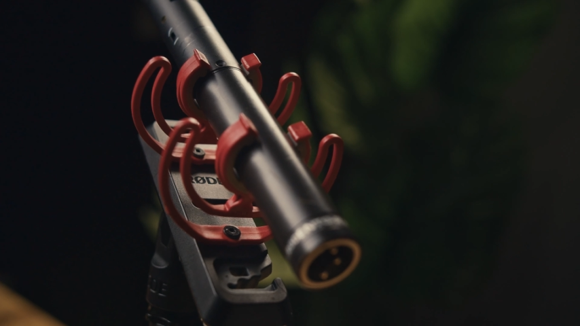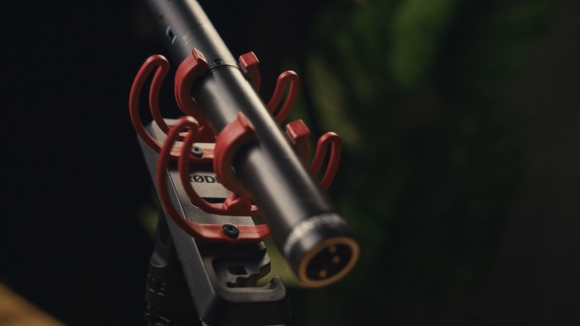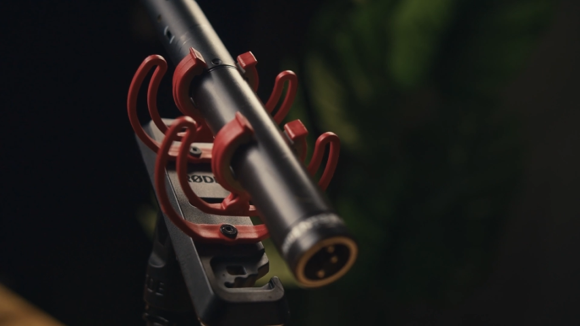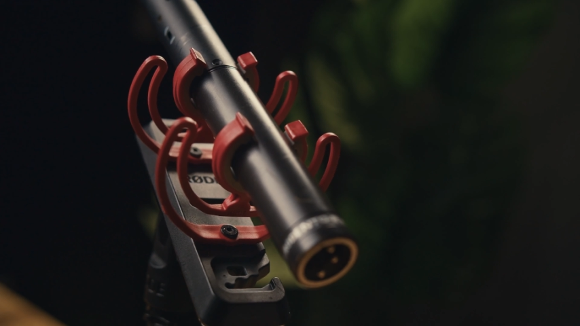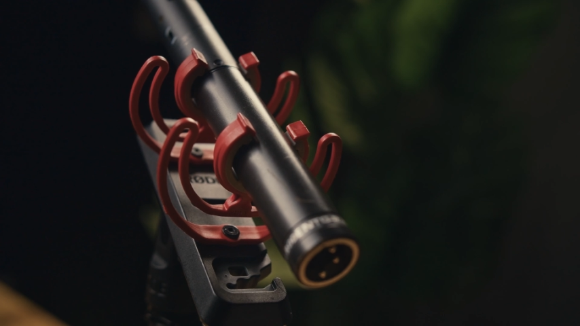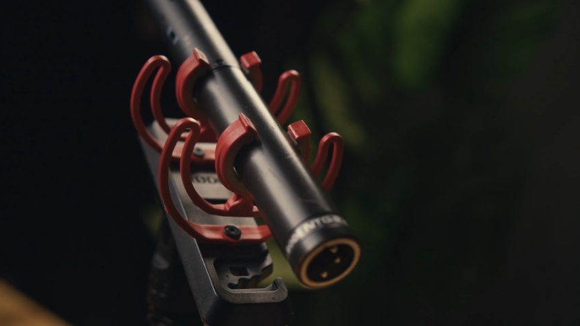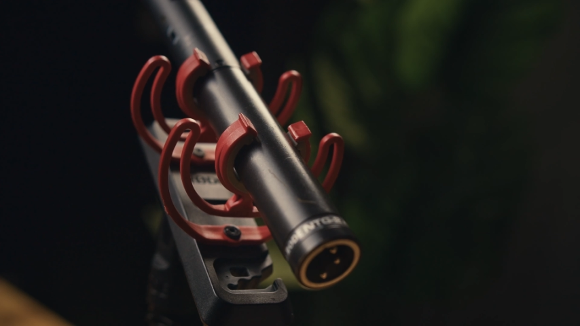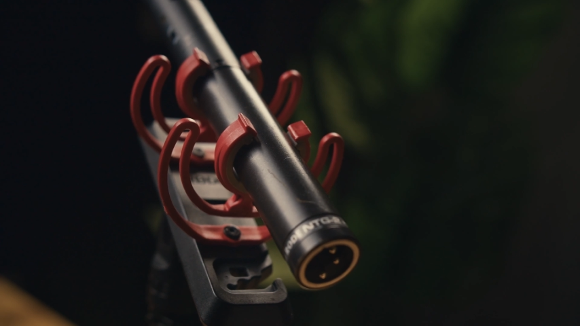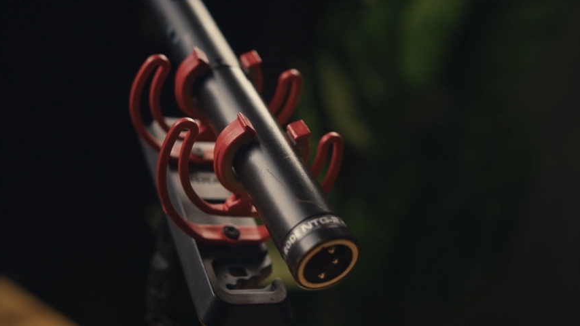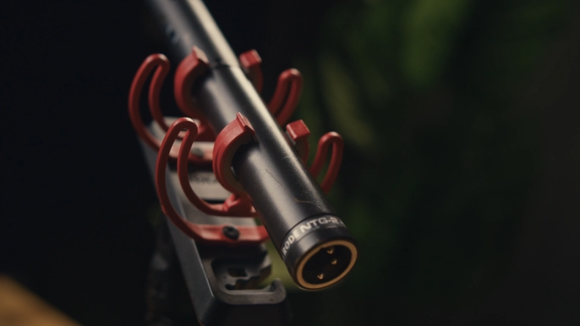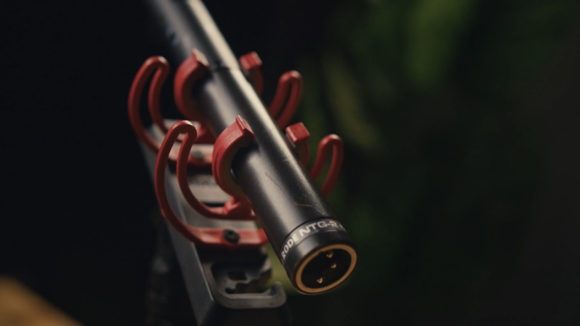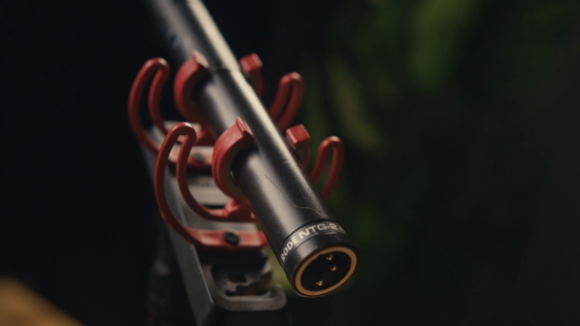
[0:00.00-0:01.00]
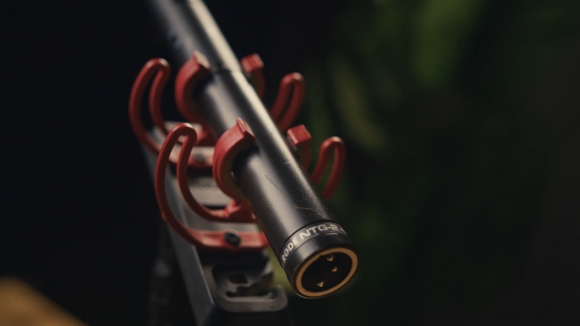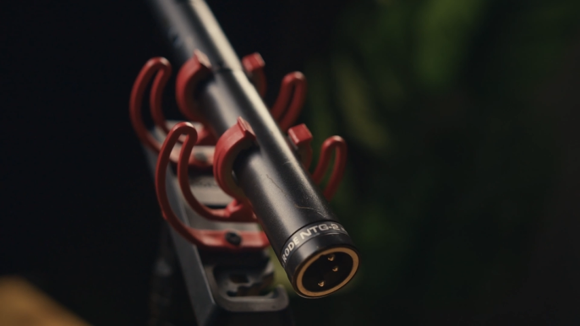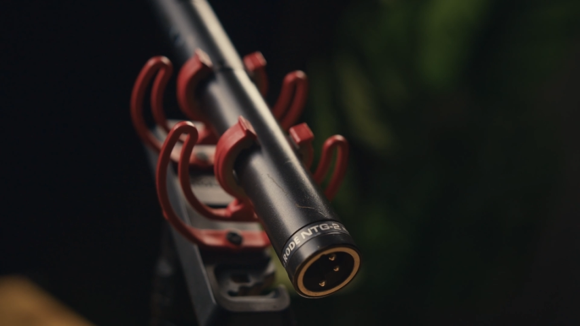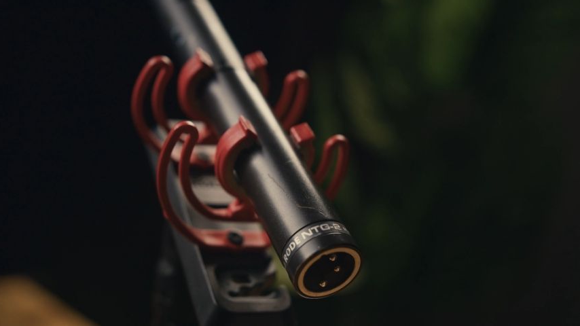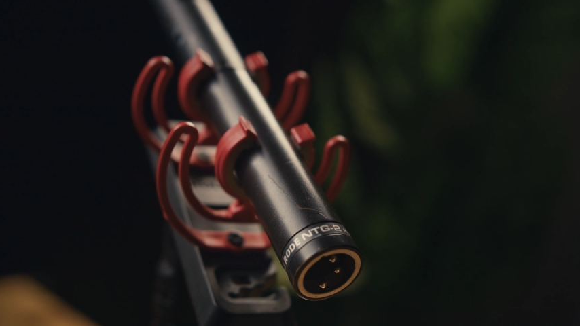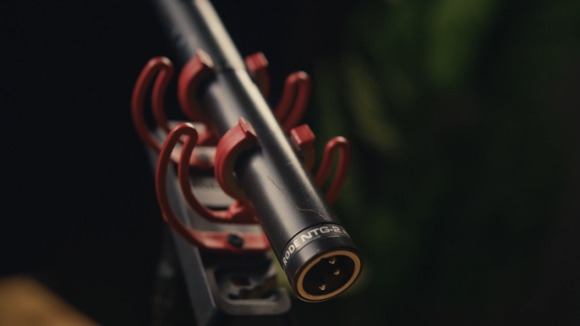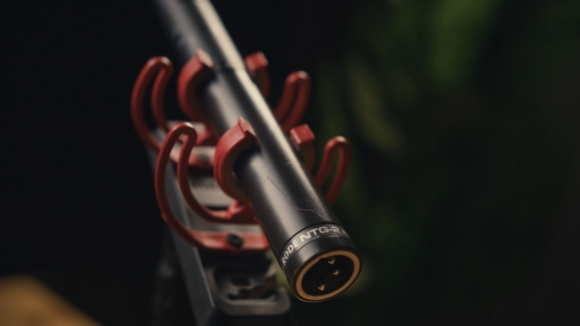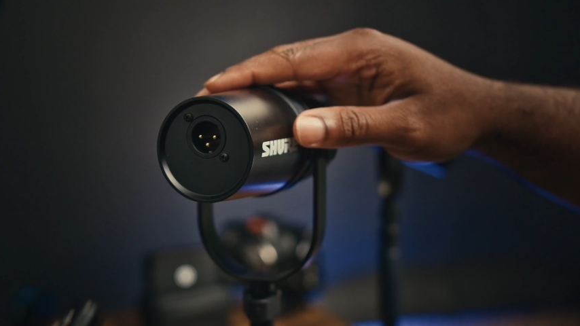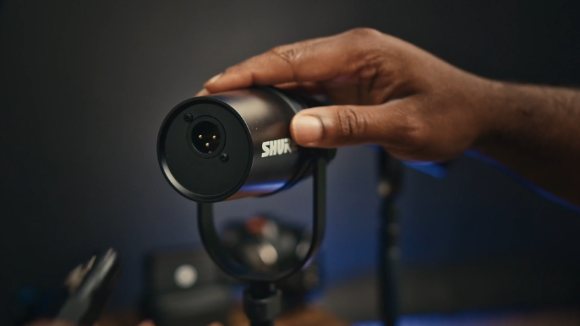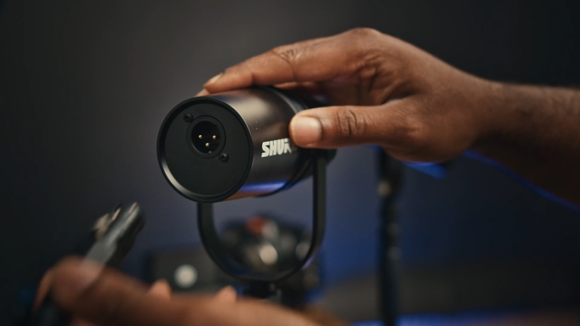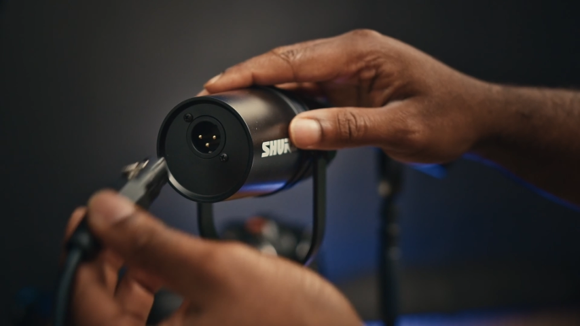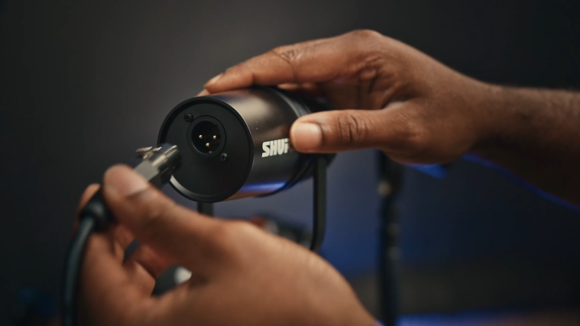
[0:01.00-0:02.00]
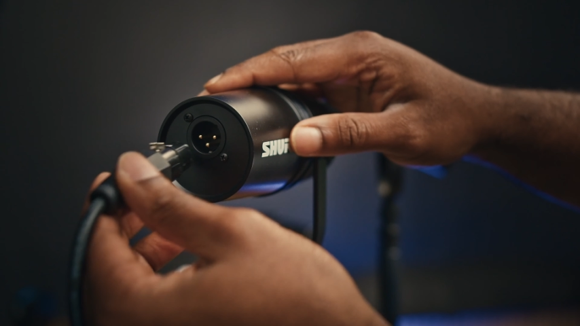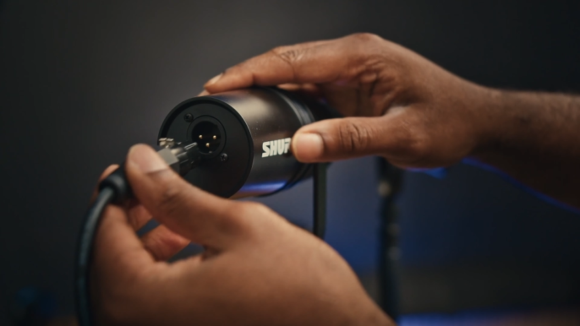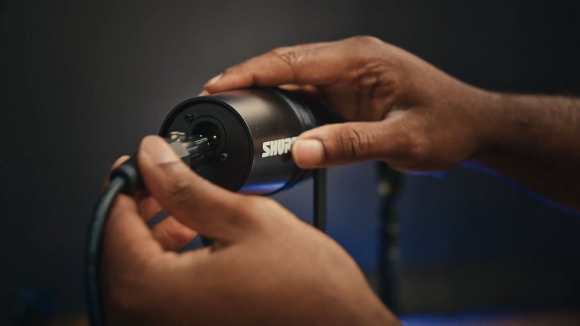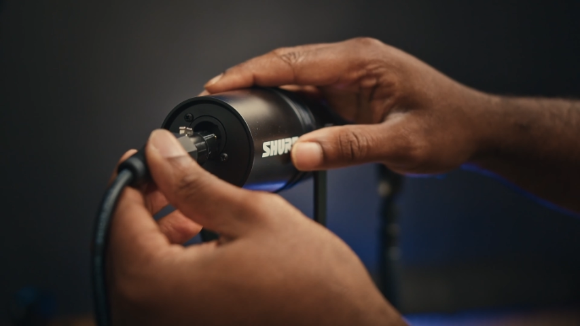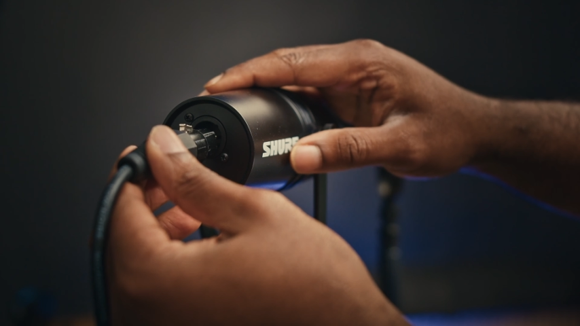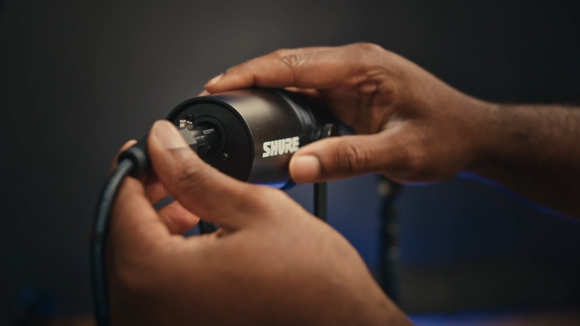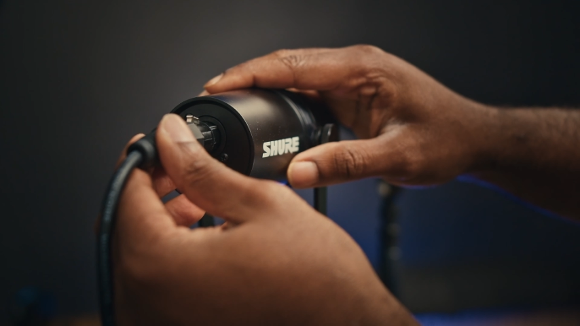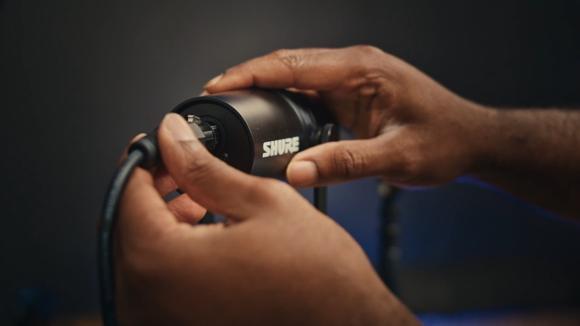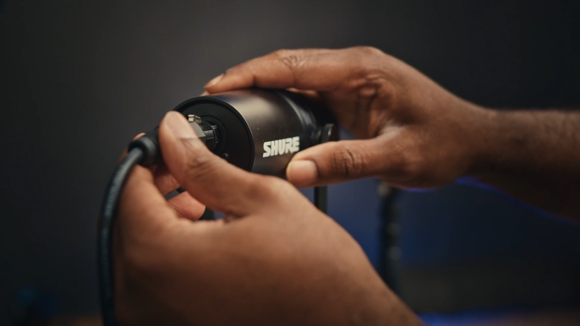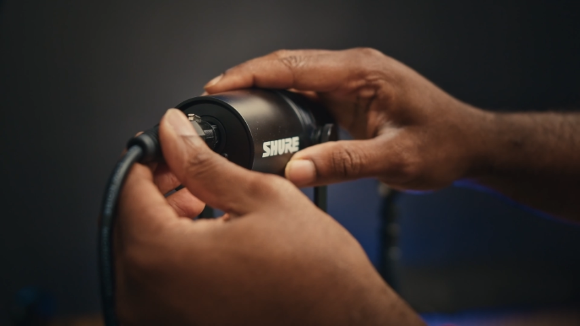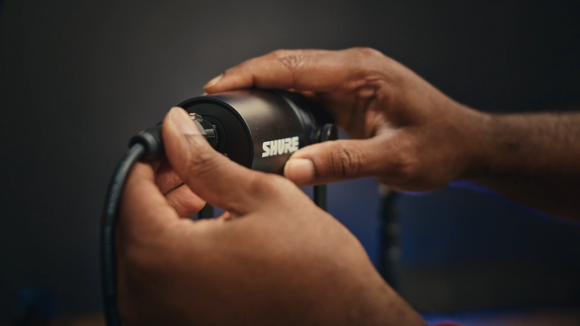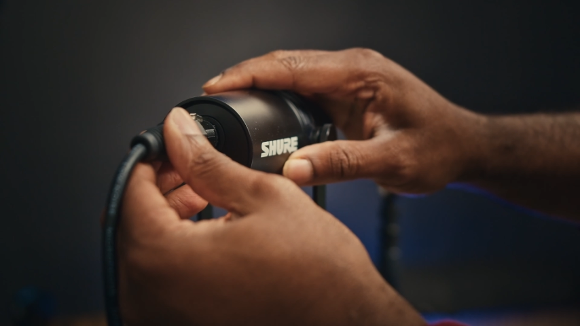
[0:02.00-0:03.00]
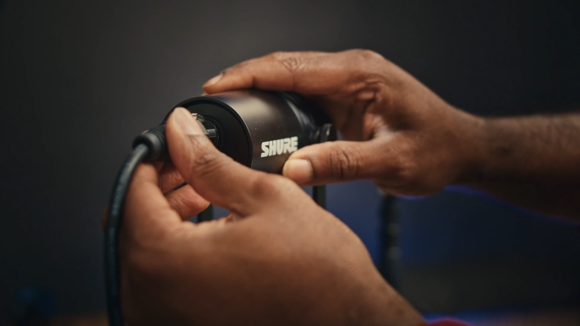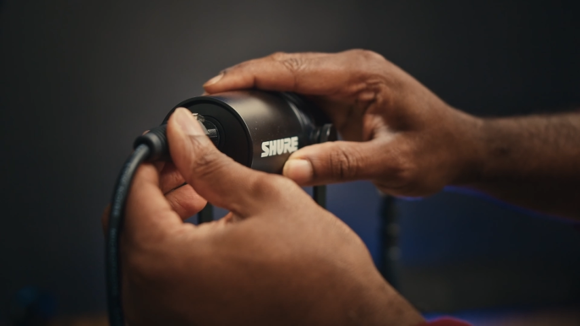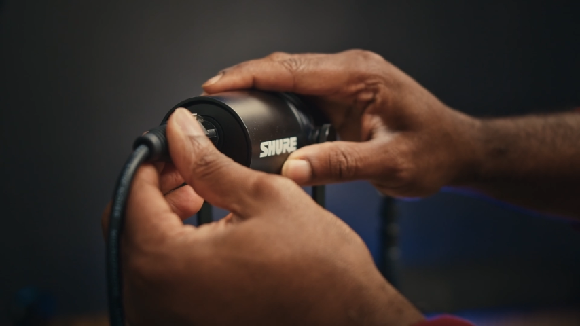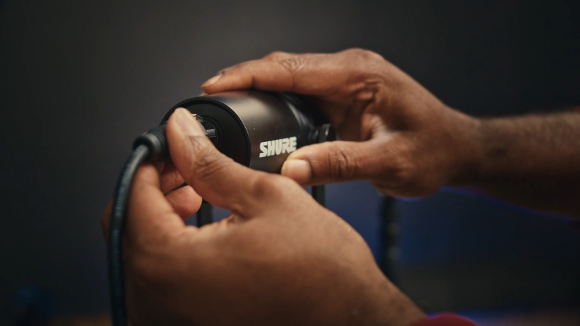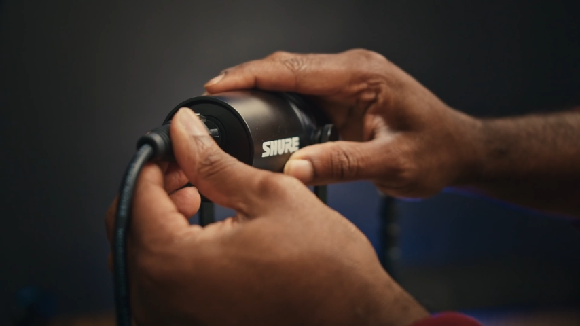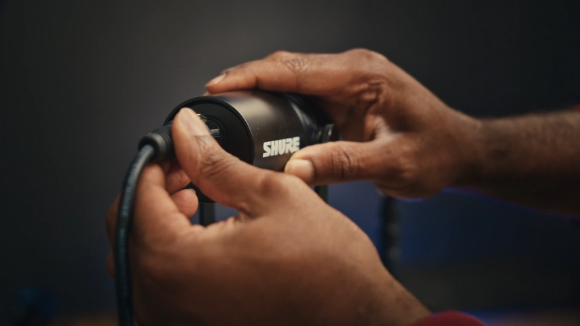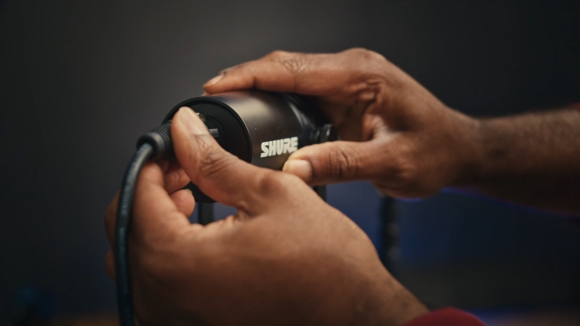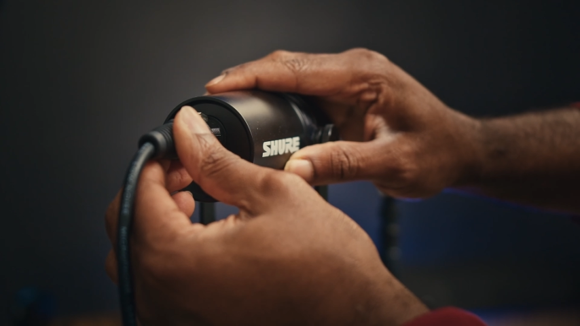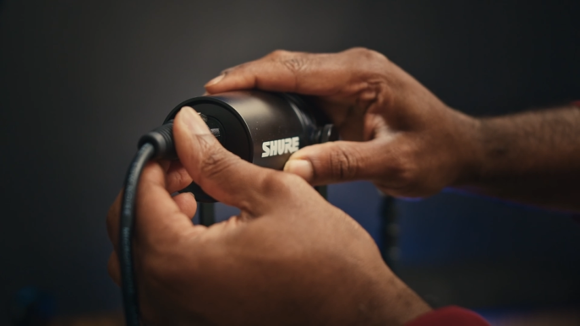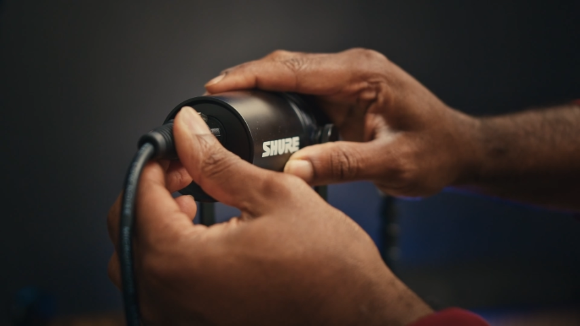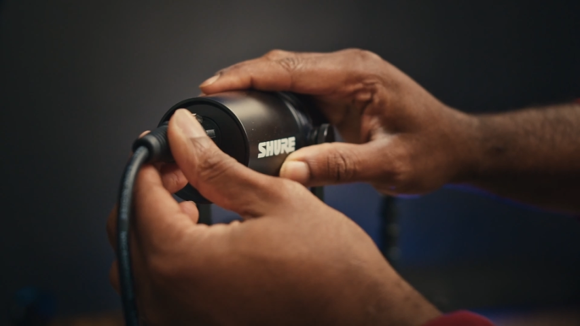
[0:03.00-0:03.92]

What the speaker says: [unreadable: no face in view]